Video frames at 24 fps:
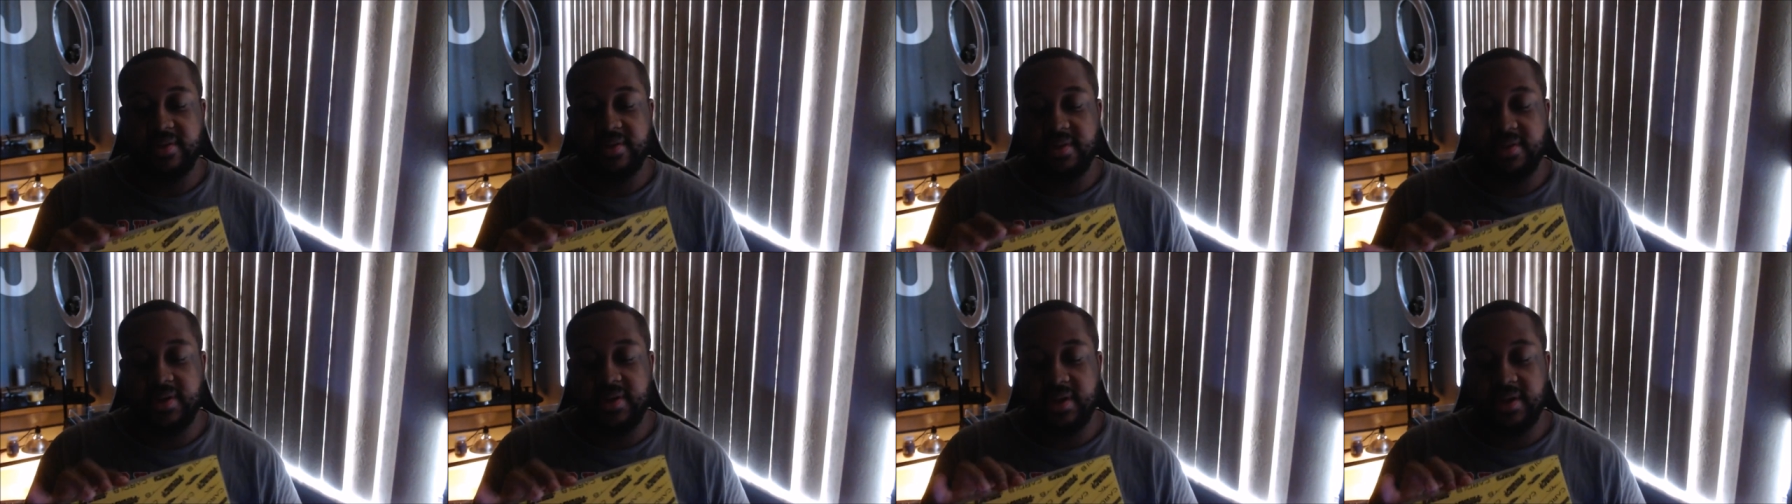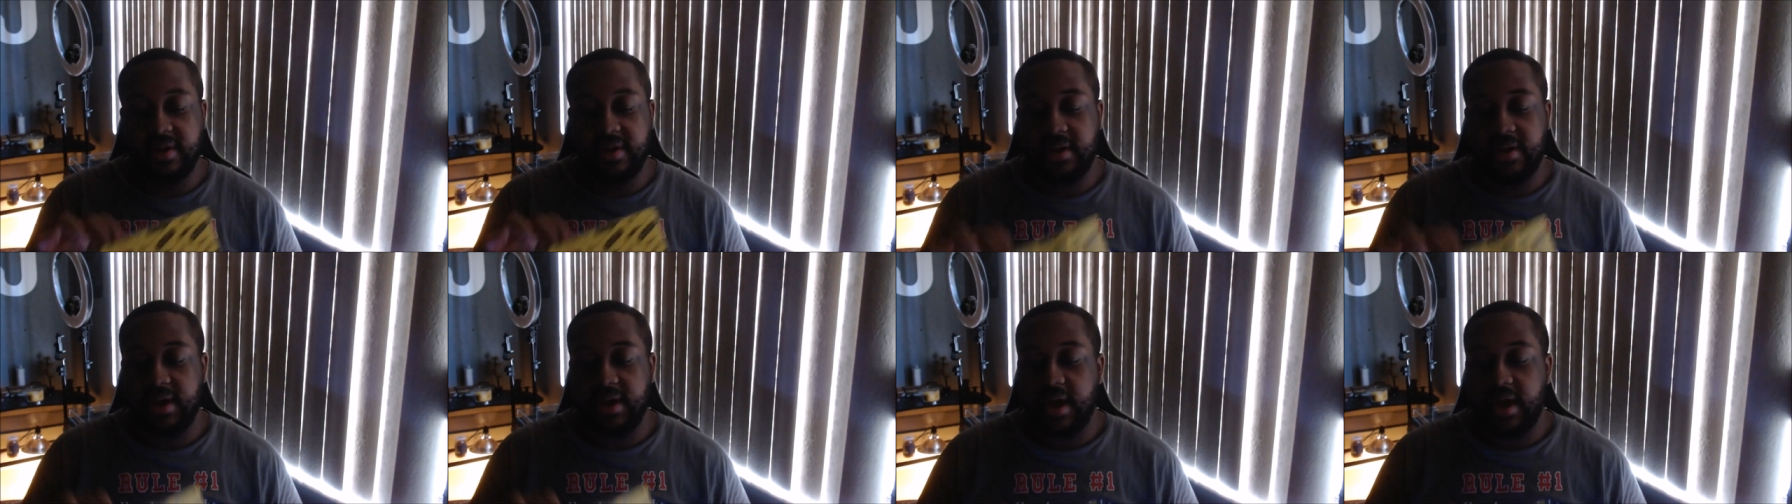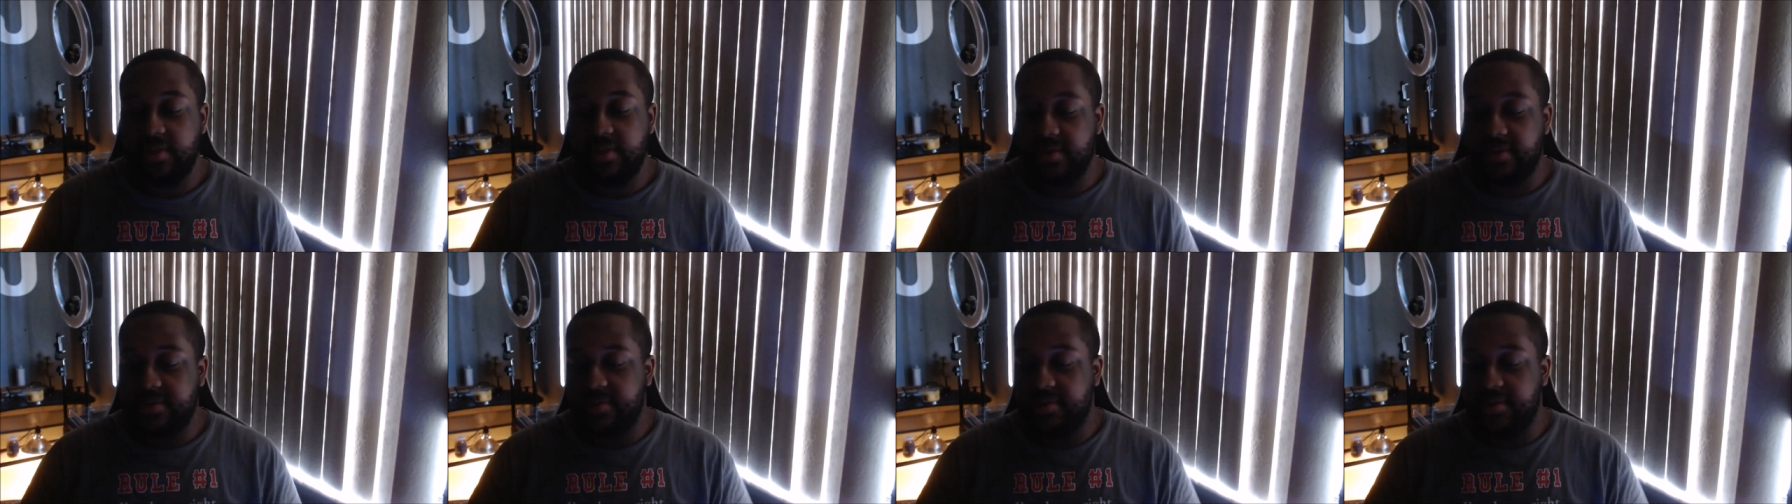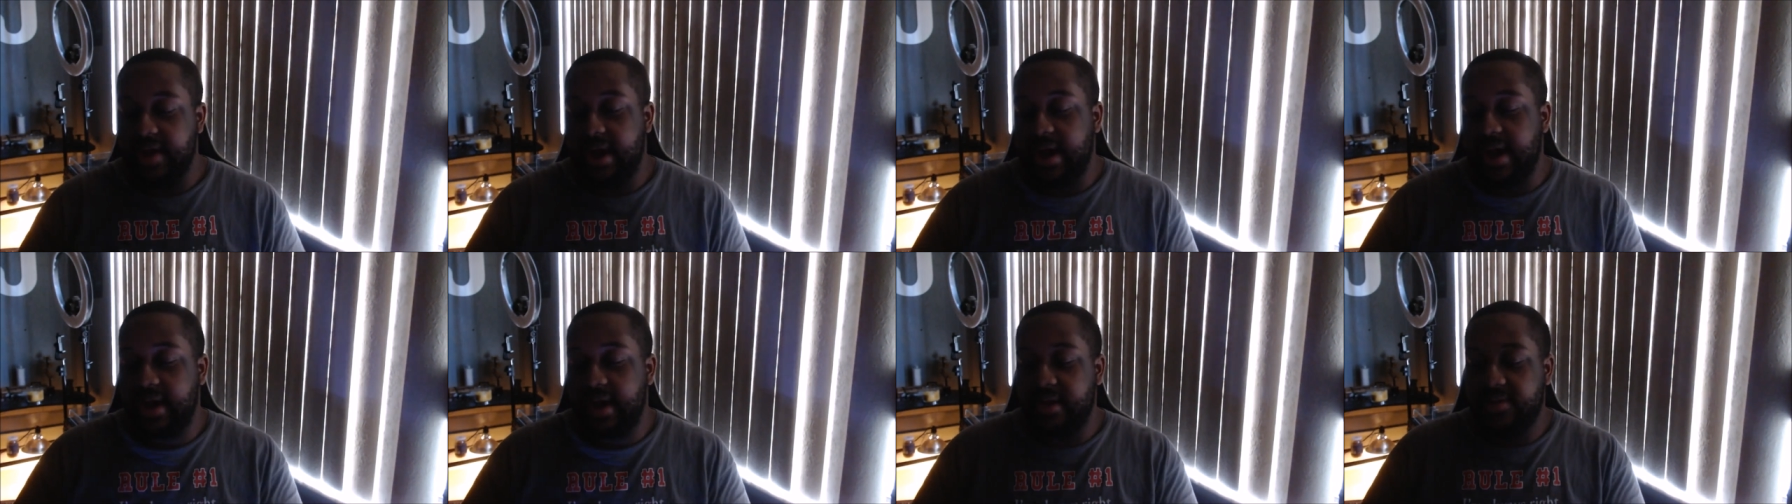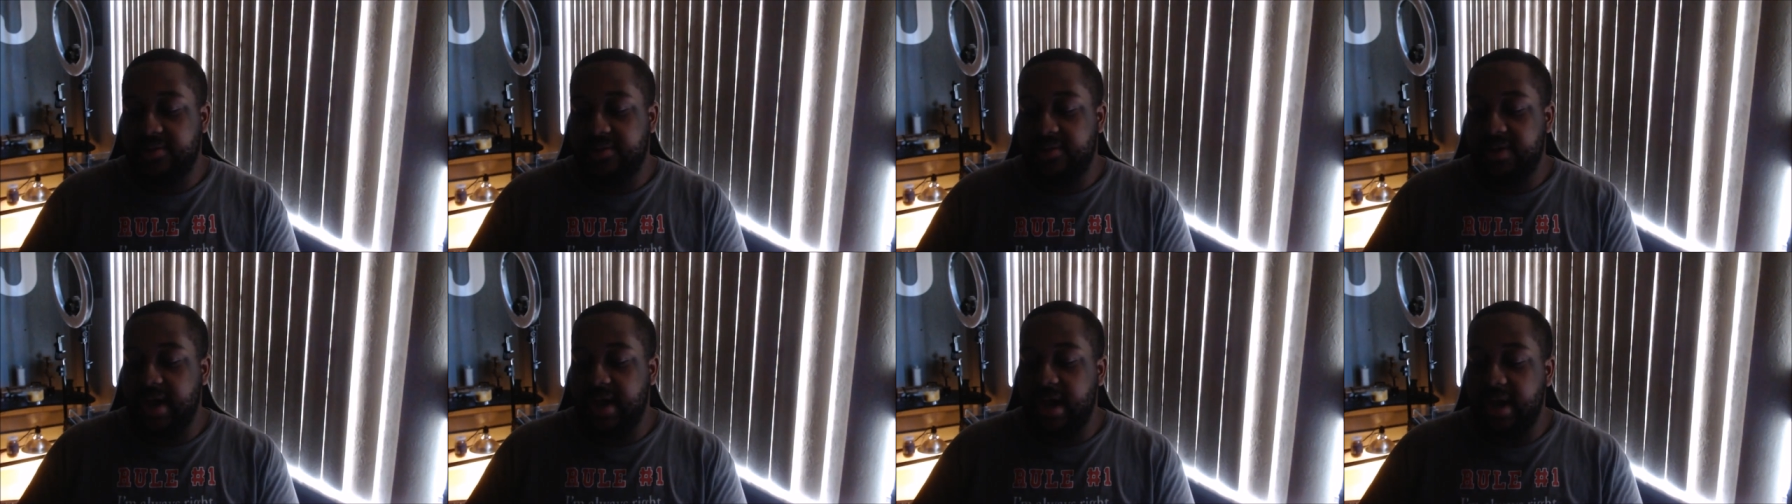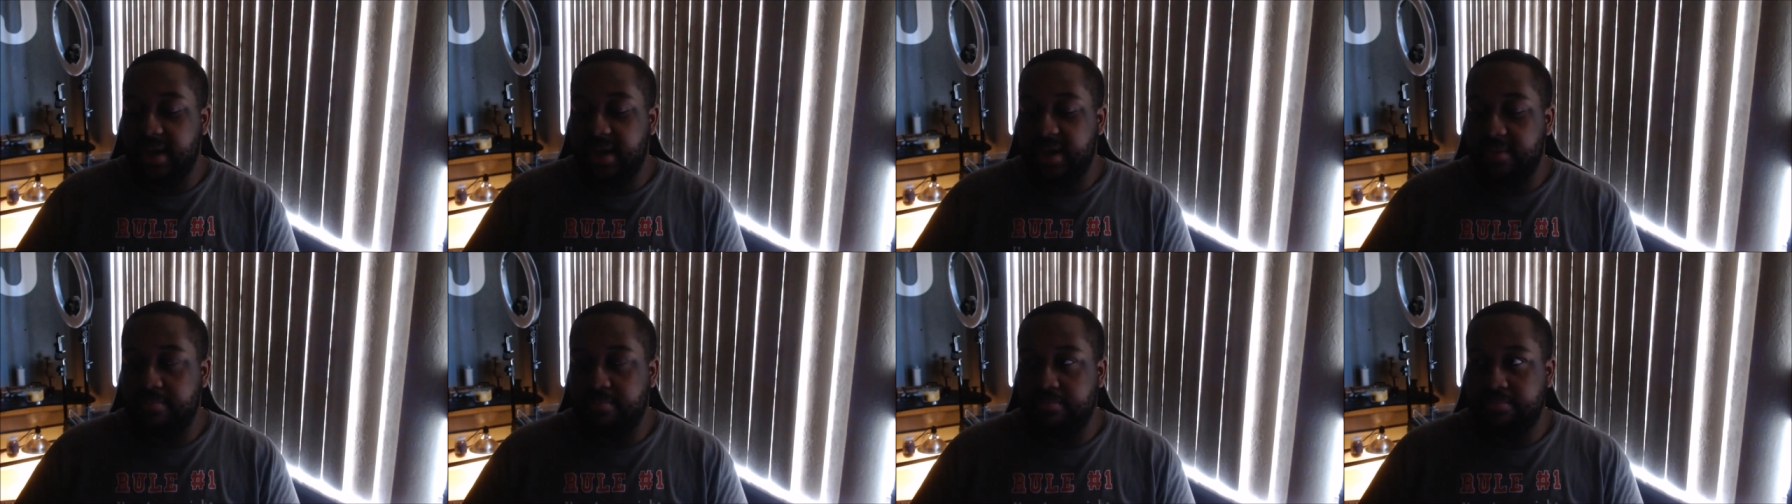the other side,
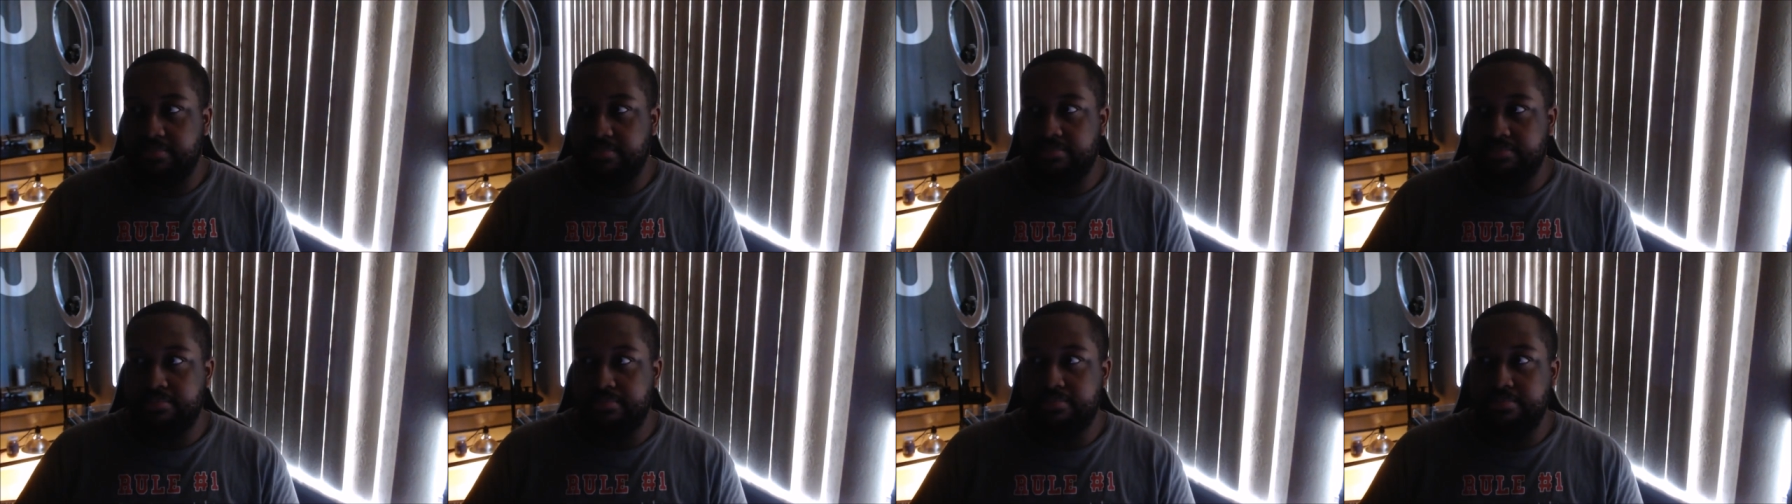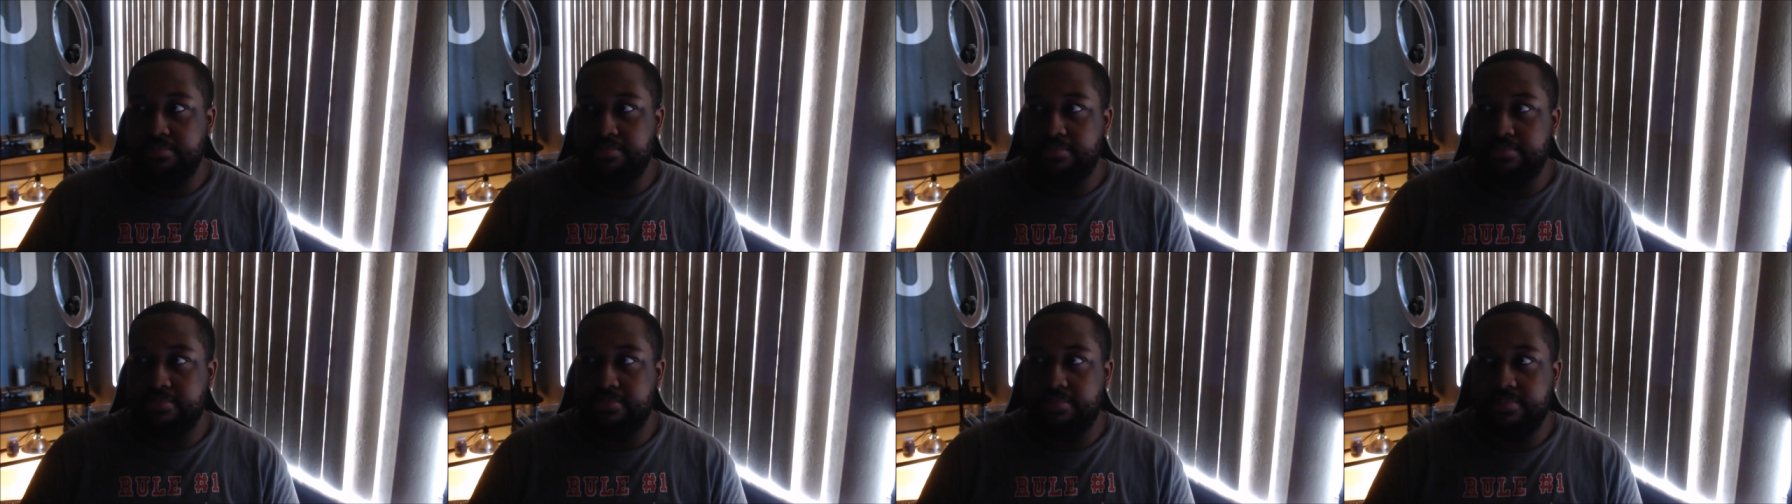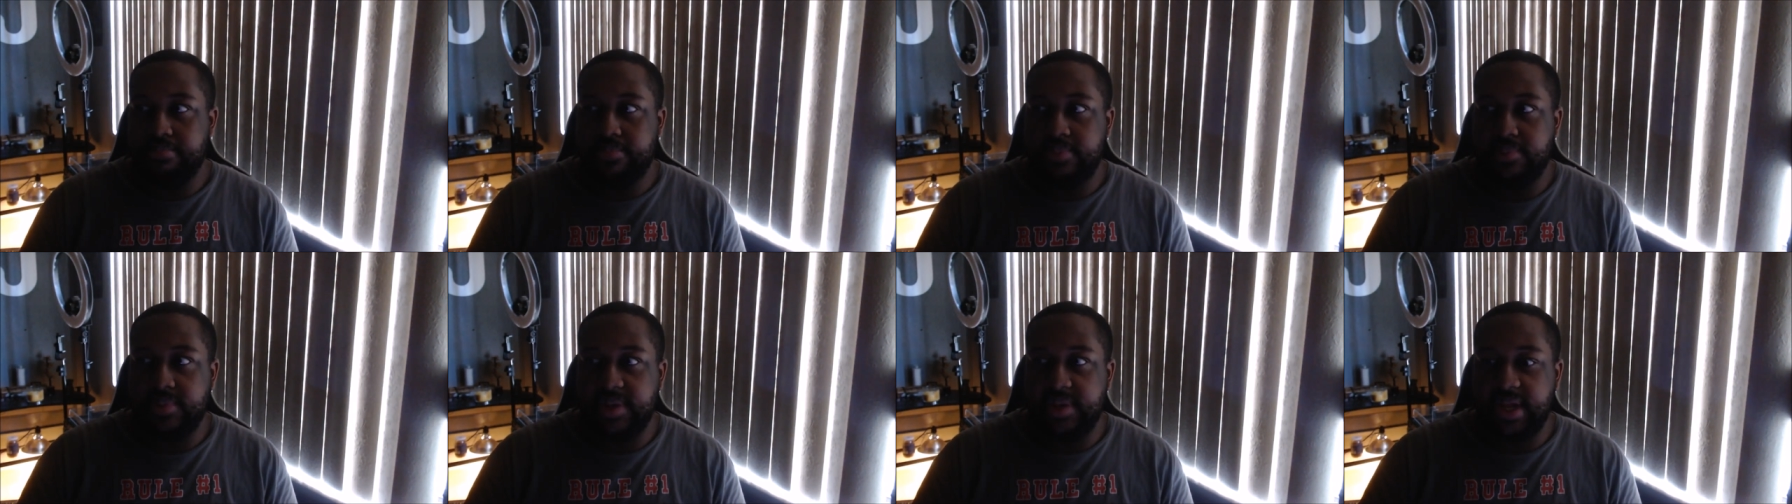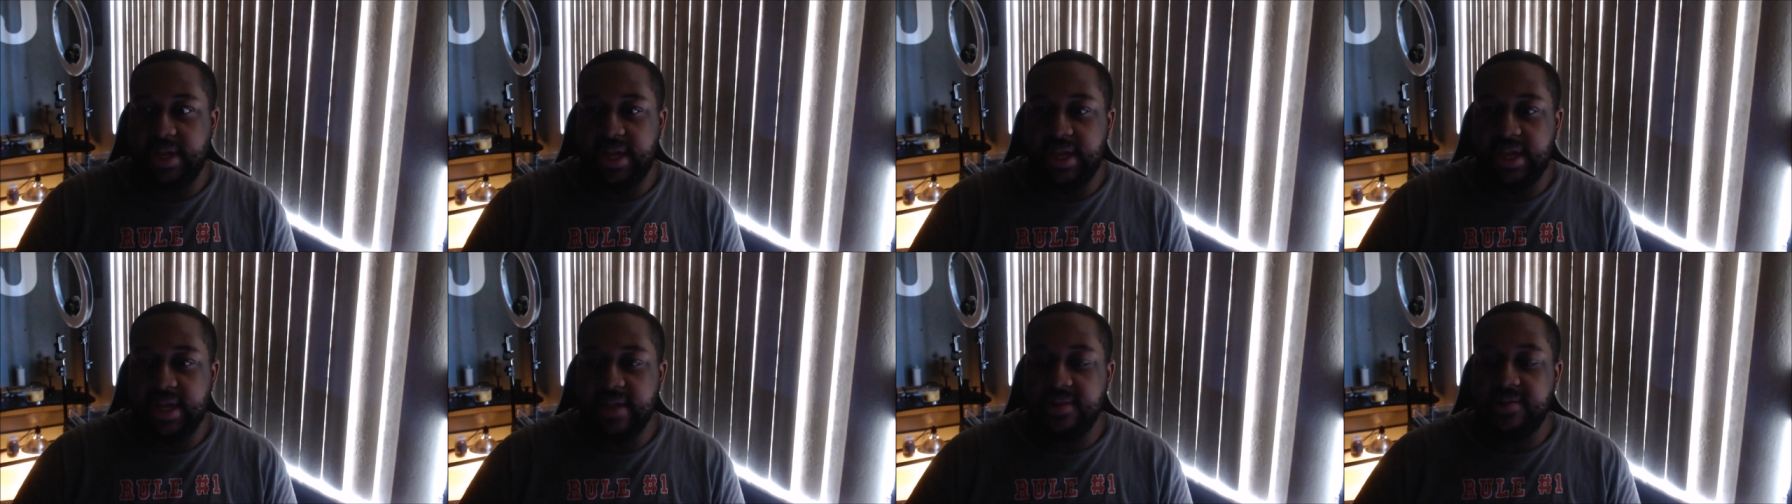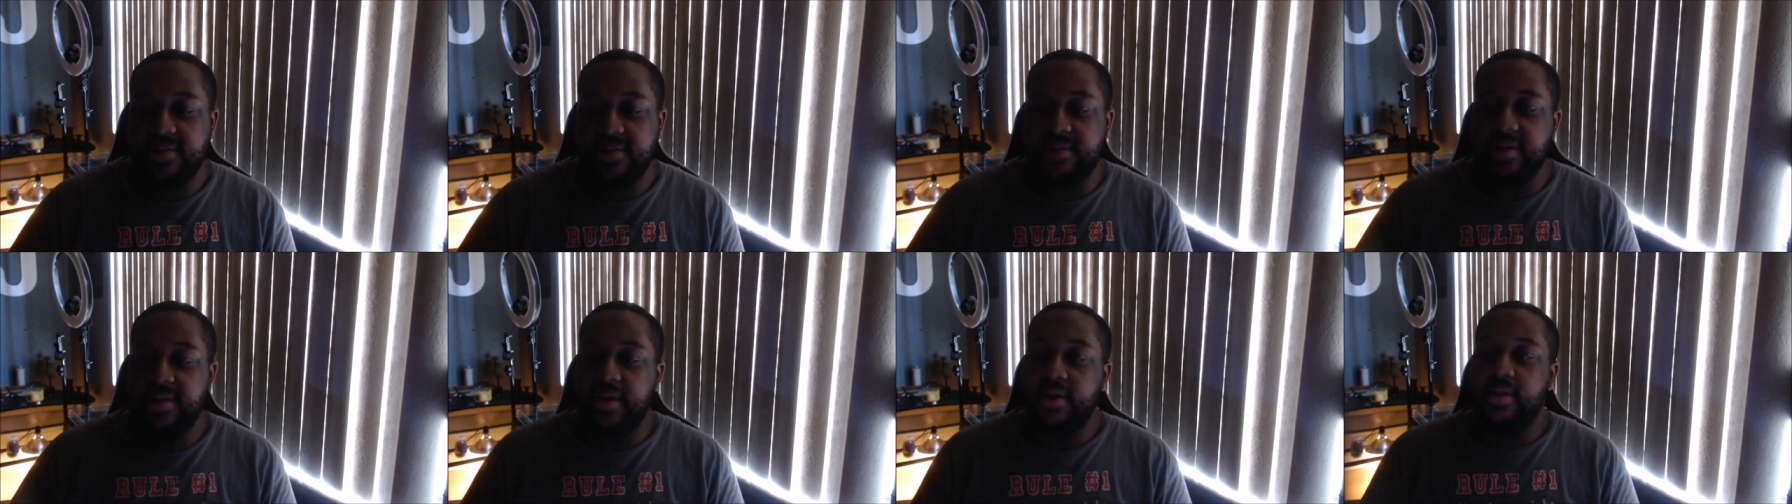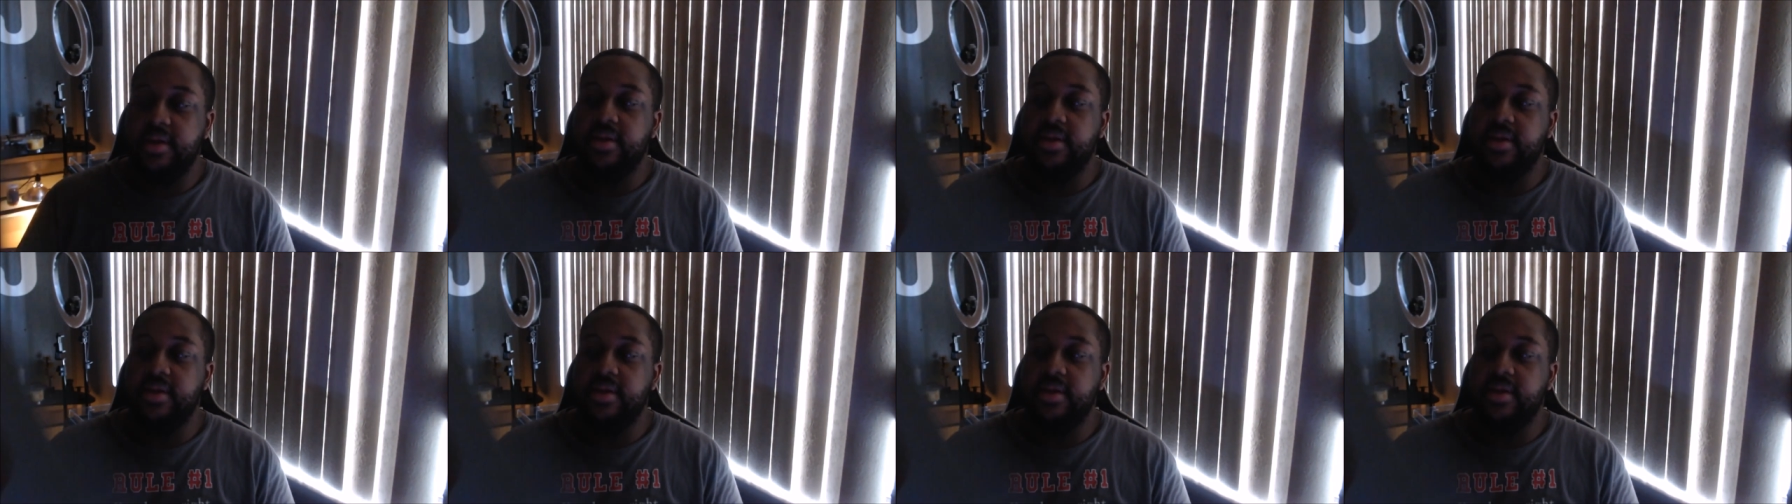side D and C.